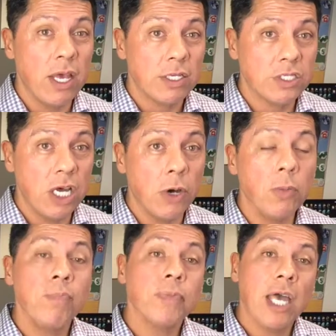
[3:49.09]

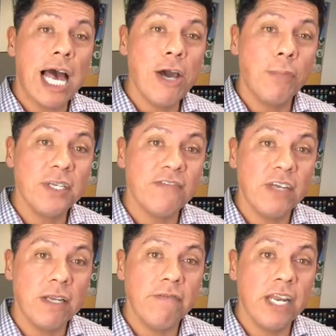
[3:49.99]
So I hope this
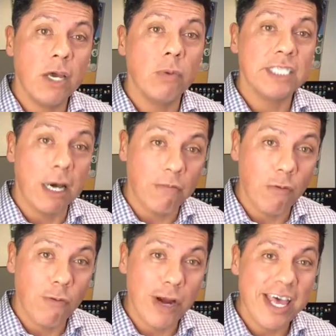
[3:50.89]
video was
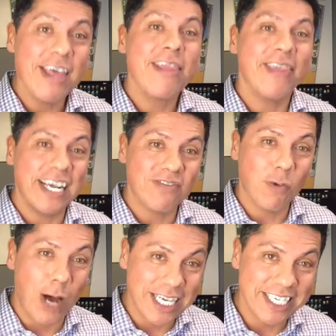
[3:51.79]
helpful for you. Thanks
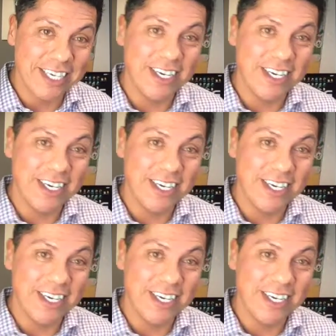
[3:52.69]
for watching.